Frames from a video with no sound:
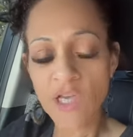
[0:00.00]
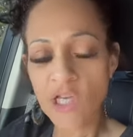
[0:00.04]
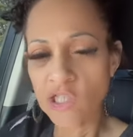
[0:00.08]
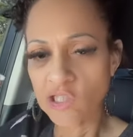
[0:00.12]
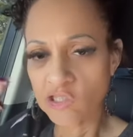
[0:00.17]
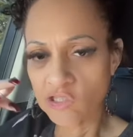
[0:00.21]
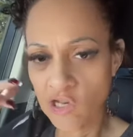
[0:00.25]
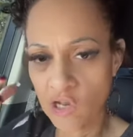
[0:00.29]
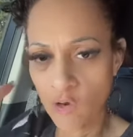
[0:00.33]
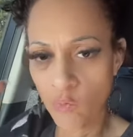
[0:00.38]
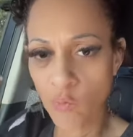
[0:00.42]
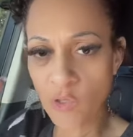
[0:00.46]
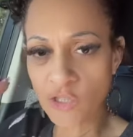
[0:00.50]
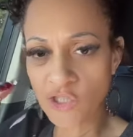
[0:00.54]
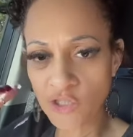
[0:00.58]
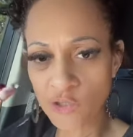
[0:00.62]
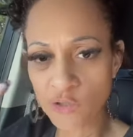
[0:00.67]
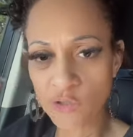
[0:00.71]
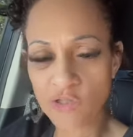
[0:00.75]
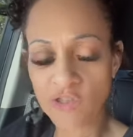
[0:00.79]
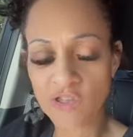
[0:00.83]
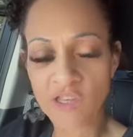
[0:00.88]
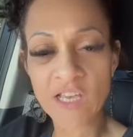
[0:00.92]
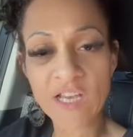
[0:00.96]
So I want you
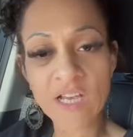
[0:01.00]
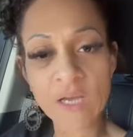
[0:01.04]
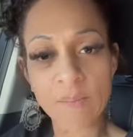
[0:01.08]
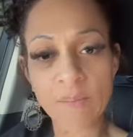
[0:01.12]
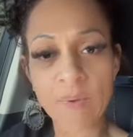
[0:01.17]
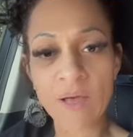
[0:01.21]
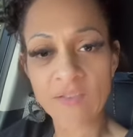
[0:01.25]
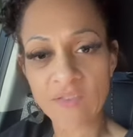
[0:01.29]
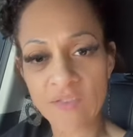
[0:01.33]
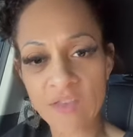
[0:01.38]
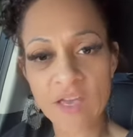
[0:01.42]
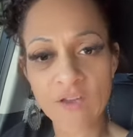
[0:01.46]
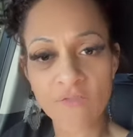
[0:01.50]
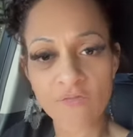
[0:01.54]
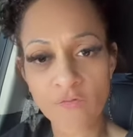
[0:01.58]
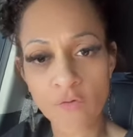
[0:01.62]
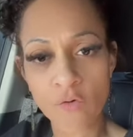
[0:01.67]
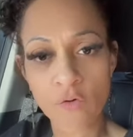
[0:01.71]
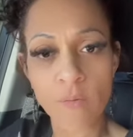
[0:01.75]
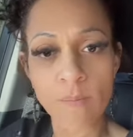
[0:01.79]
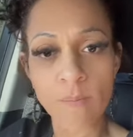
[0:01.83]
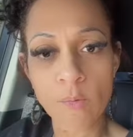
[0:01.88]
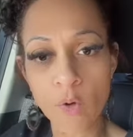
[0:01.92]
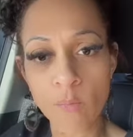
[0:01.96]
to think about that
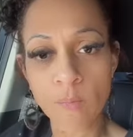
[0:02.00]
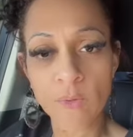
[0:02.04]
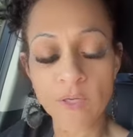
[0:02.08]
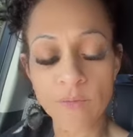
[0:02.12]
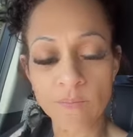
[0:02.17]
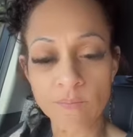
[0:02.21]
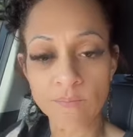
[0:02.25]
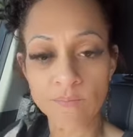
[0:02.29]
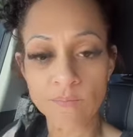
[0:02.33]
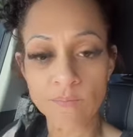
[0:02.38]
for a moment.